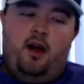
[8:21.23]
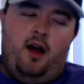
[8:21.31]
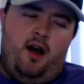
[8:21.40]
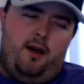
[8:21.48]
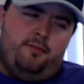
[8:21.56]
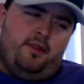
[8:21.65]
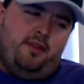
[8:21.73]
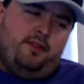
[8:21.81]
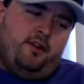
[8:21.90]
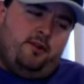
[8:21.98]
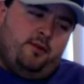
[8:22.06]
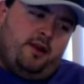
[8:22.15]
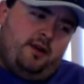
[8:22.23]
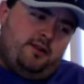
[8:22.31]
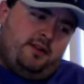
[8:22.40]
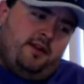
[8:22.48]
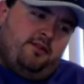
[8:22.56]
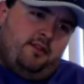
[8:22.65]
The third one I
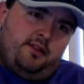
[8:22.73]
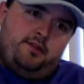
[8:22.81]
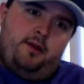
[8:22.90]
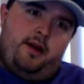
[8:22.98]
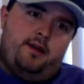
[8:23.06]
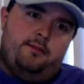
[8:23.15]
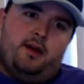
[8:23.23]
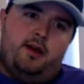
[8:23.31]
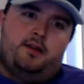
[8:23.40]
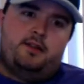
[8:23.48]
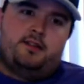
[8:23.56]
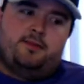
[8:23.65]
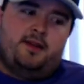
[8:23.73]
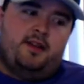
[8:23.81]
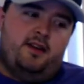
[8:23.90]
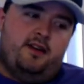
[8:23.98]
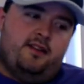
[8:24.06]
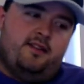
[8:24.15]
was definitely sweating a bit, just
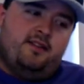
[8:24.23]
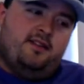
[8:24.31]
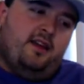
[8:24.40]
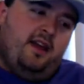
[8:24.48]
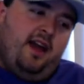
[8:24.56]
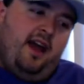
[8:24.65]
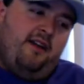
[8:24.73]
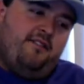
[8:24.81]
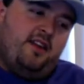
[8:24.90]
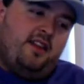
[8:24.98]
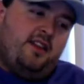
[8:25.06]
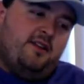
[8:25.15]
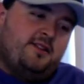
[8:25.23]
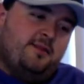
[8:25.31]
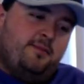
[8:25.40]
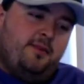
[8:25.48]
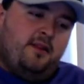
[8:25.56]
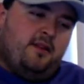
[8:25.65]
because I feel like that was
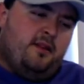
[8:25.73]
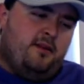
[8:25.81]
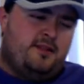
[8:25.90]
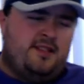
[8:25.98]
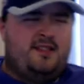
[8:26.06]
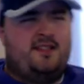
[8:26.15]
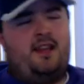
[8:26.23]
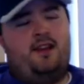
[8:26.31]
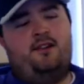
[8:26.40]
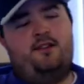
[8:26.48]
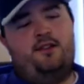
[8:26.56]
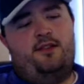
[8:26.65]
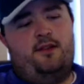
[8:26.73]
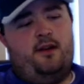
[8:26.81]
was it the second or